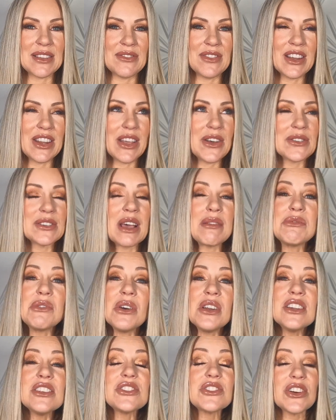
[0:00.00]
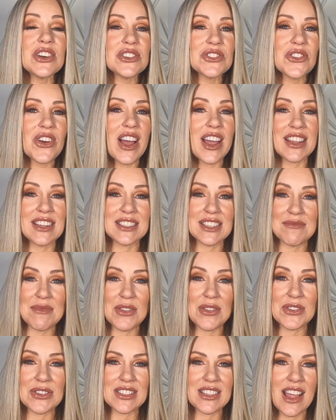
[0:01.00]
in videos. I'm going to start trying some
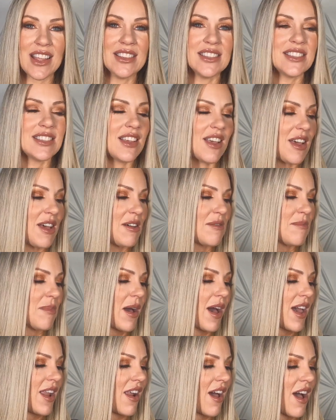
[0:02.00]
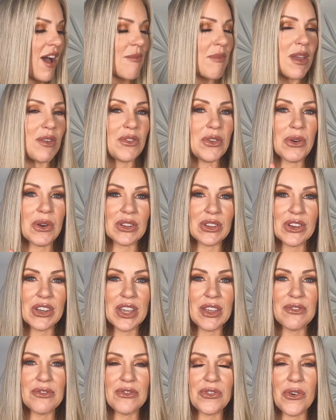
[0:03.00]
other scents, but if you are
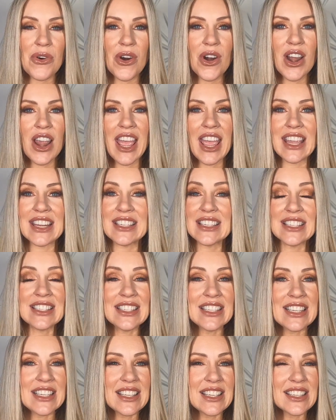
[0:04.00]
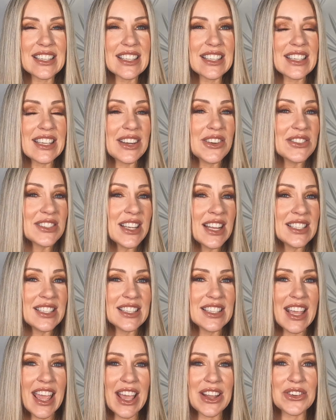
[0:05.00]
looking for a Disney
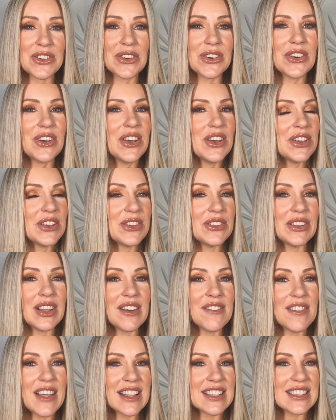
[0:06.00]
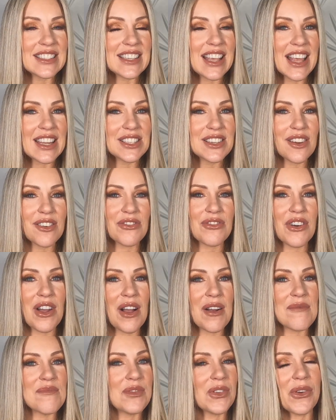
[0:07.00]
scented candle, you love that scent
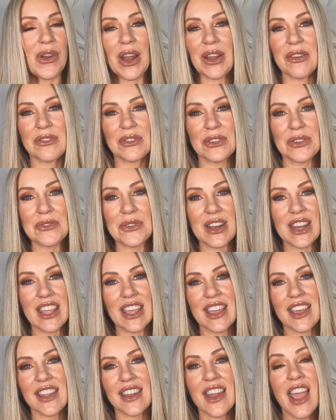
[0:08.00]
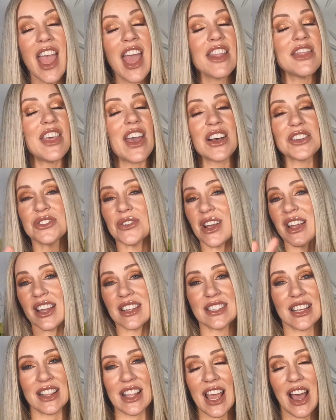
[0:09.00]
from Grand Floridian. They also, like I
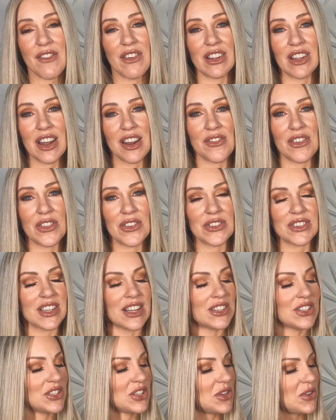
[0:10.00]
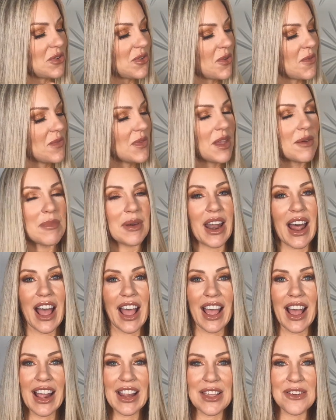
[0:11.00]
said, they have a lot of other scents too, but
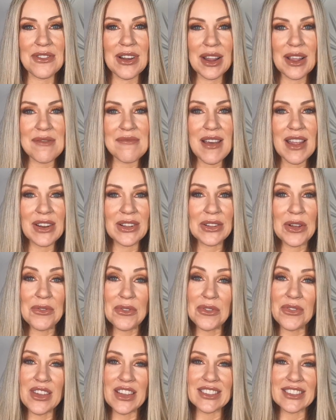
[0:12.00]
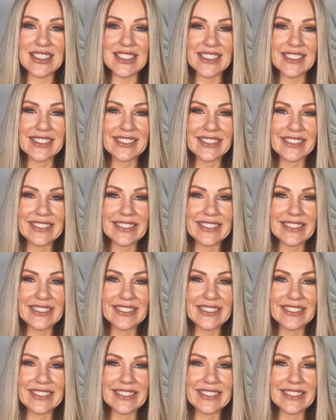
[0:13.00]
I highly recommend Clover Fields.